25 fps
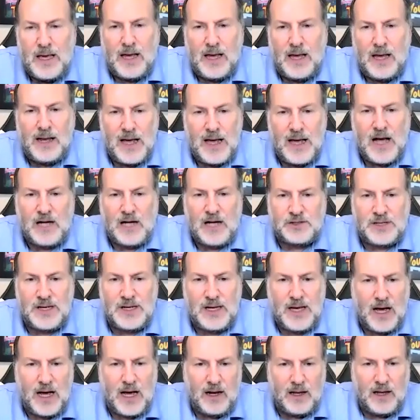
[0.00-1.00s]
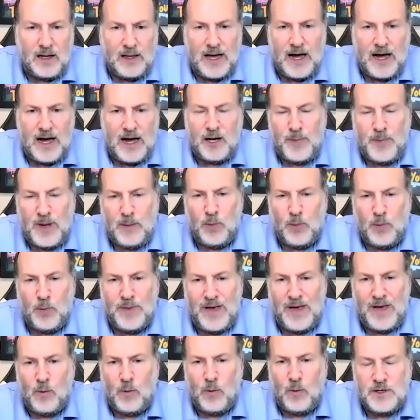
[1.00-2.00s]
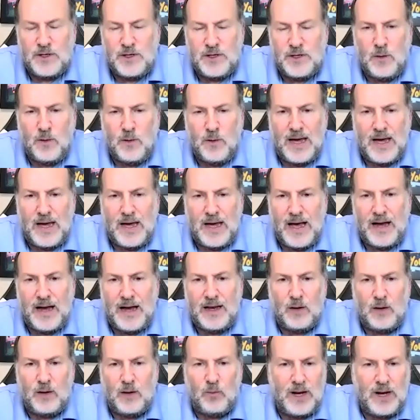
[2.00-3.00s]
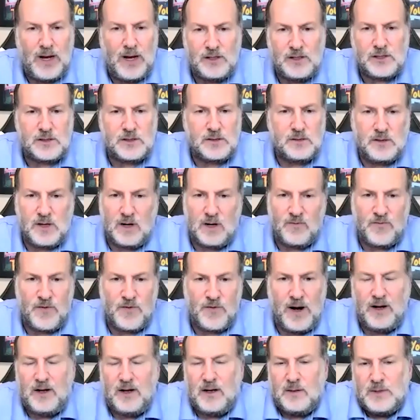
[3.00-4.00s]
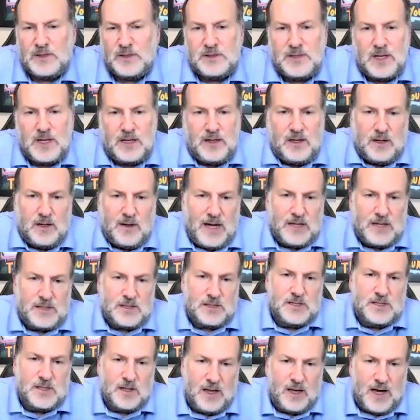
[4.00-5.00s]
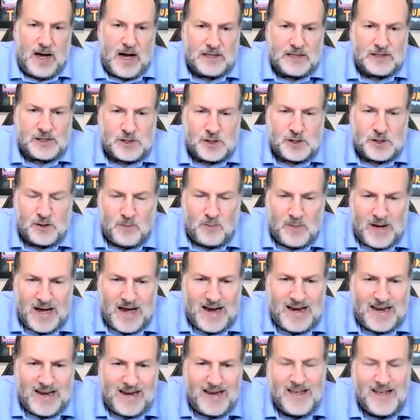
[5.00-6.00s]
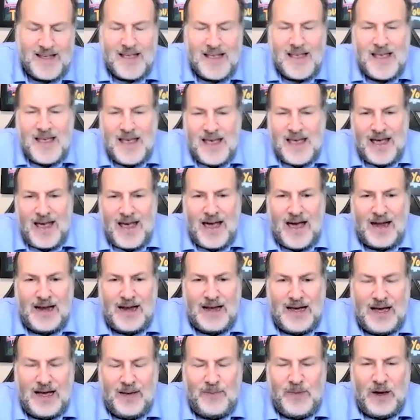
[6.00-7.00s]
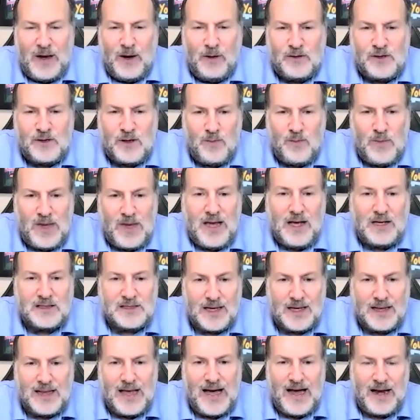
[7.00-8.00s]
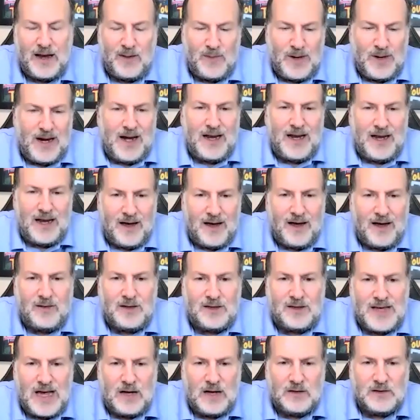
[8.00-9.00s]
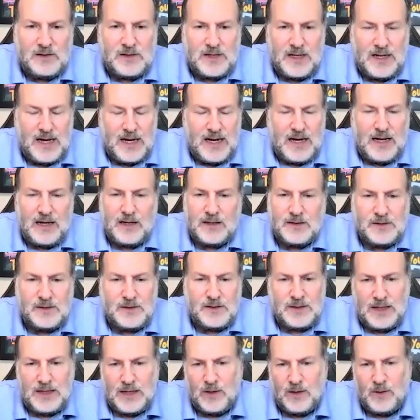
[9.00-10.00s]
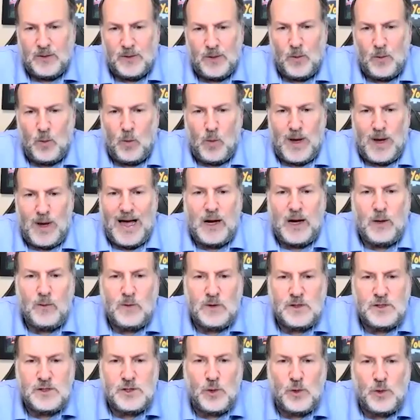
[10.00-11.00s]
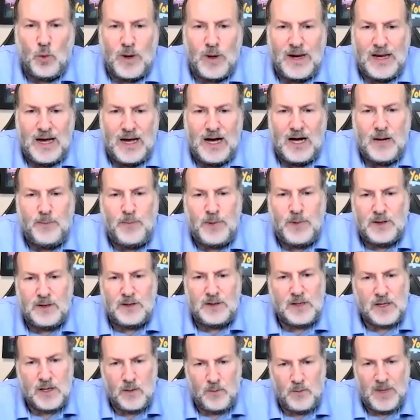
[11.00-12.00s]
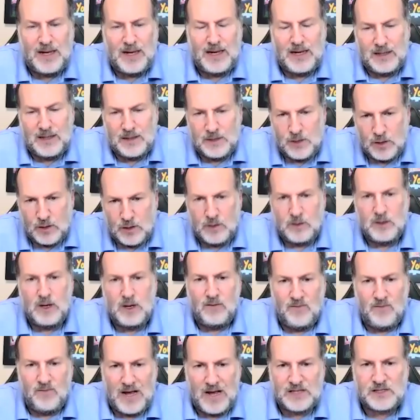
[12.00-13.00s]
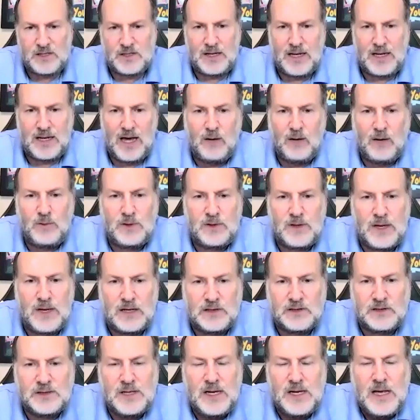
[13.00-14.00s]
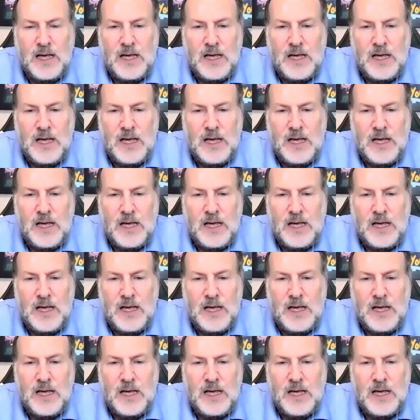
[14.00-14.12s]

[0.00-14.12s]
And I actually had a lot of people that would do that. And when I just confronted them and said, you know, I just lost your money. And, uh, you know, to me, it's a lot of money, one hundred thousand dollars. You know, why would you re-up and commit to invest again with us?